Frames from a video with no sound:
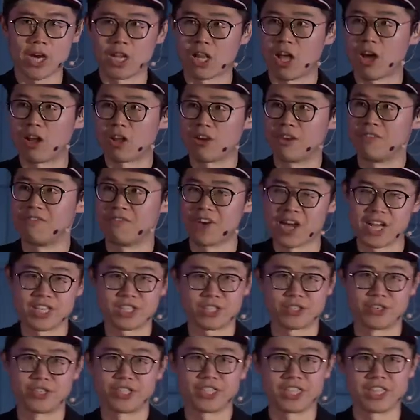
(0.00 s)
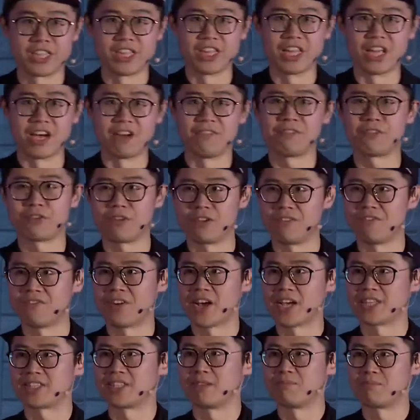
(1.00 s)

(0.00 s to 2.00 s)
lot of investors love to invest in